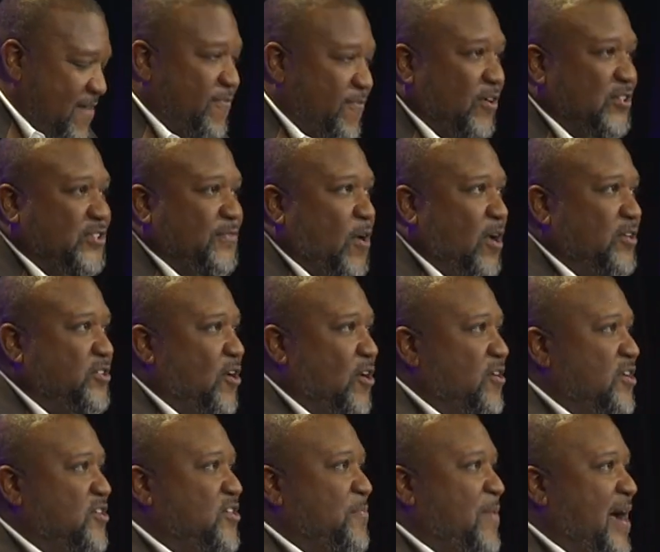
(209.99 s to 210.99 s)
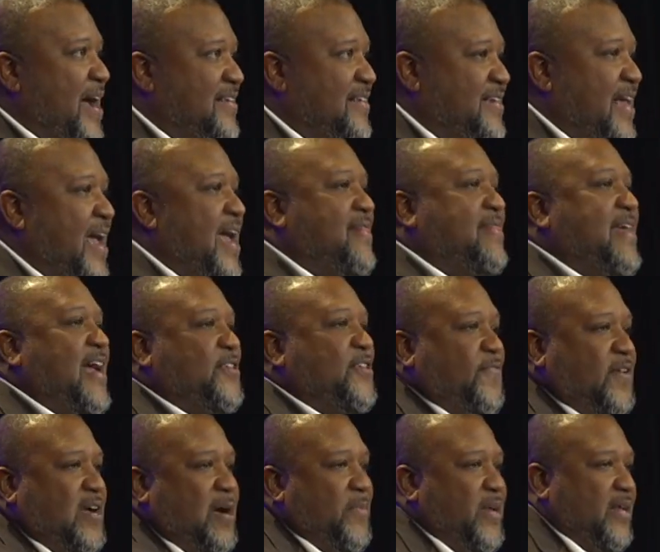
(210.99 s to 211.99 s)
First of all, turn to somebody and say, hey,
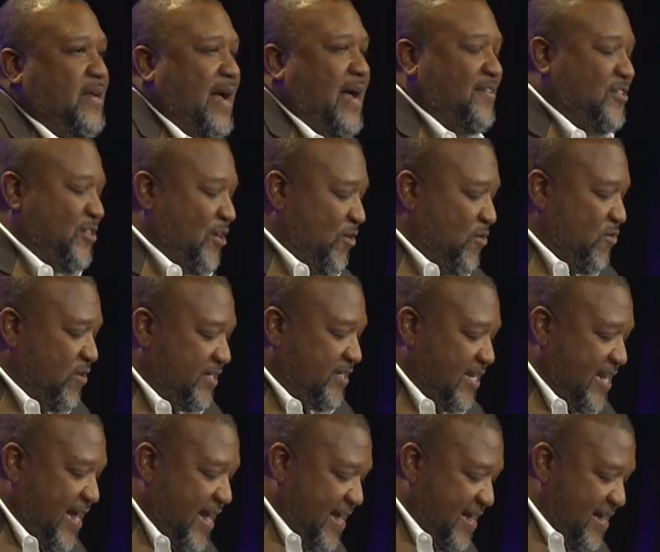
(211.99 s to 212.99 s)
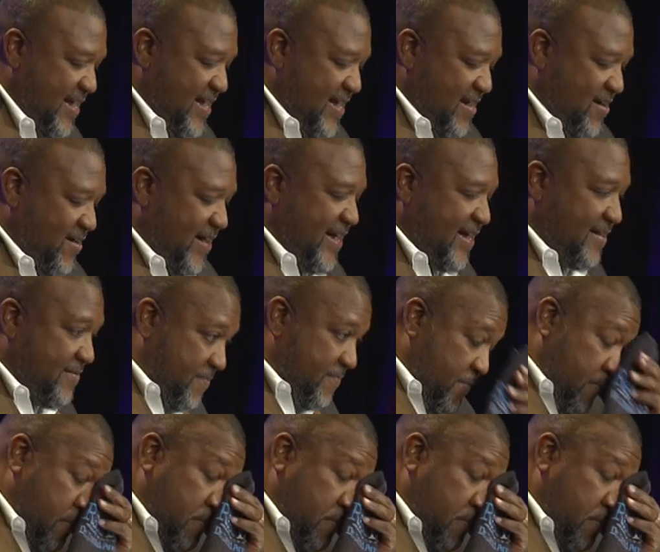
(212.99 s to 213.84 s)
thanks for coming to the house of the Lord today. Go ahead.